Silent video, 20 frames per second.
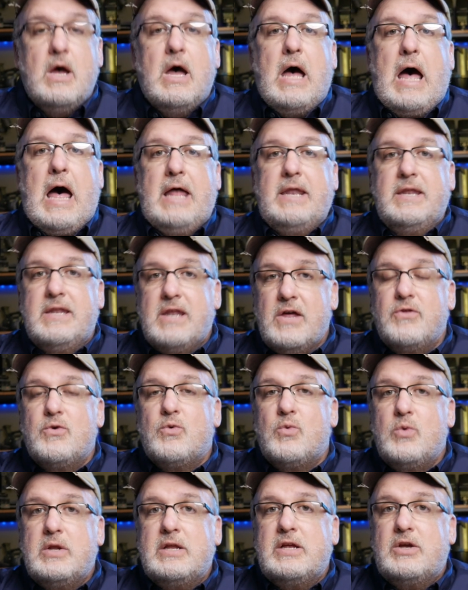Another
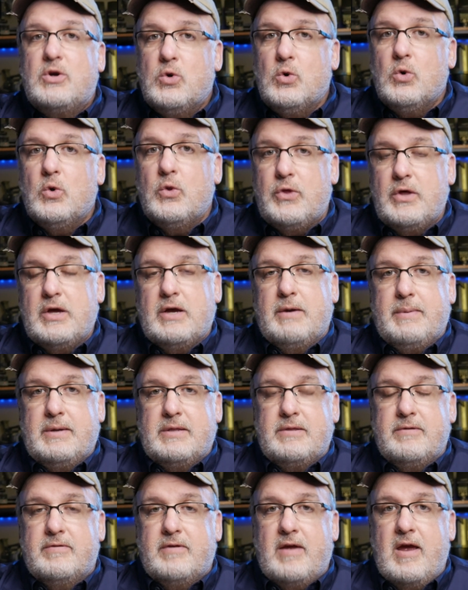really cool thing
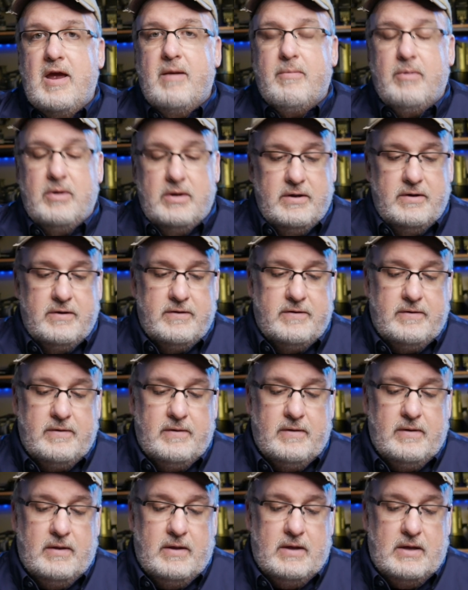about this camera is
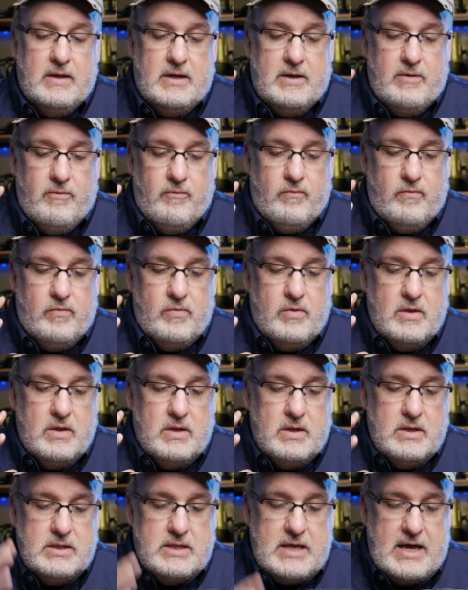
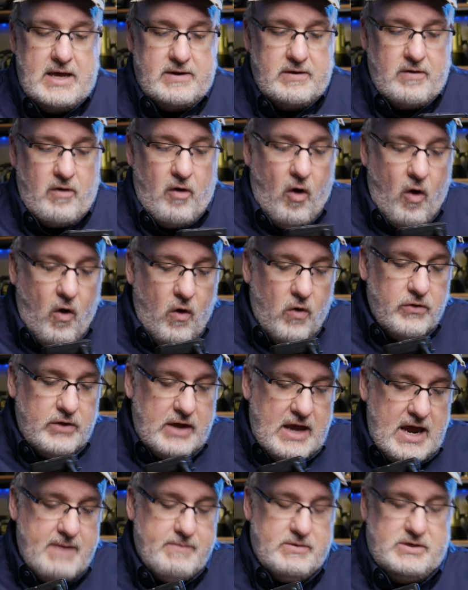that all
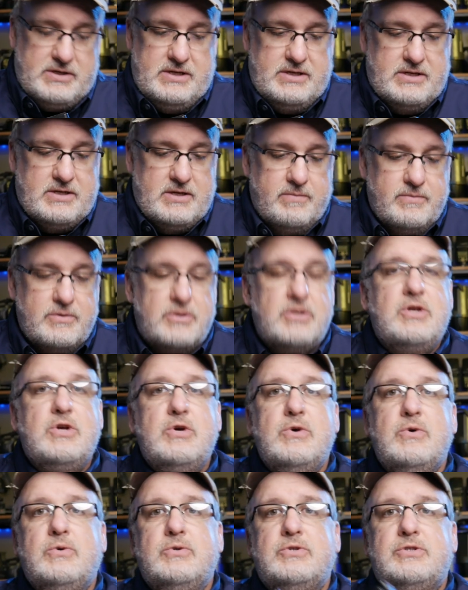camera systems
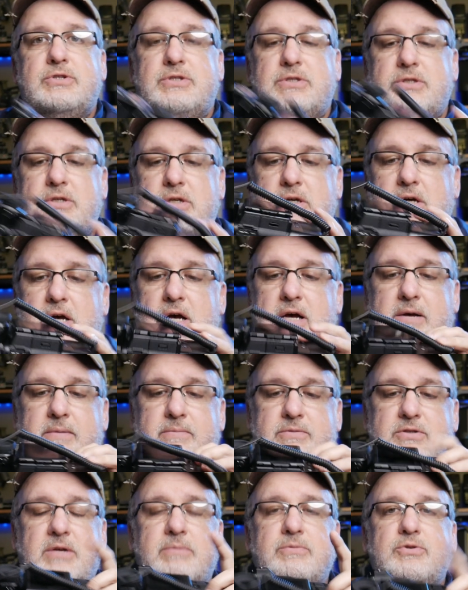use
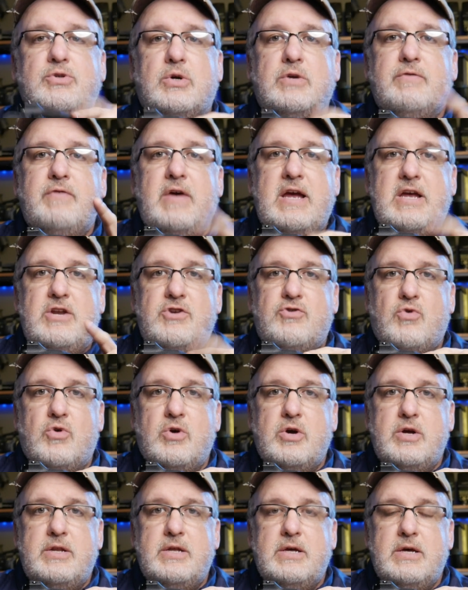some sort of
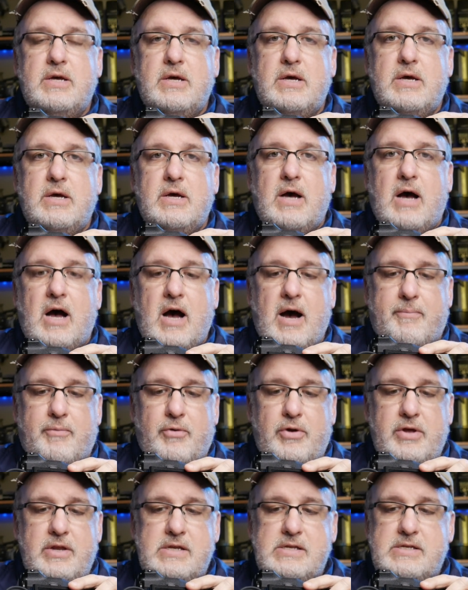Android
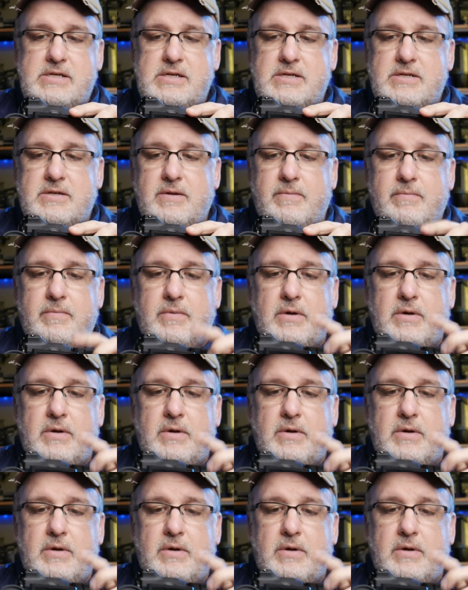operating system.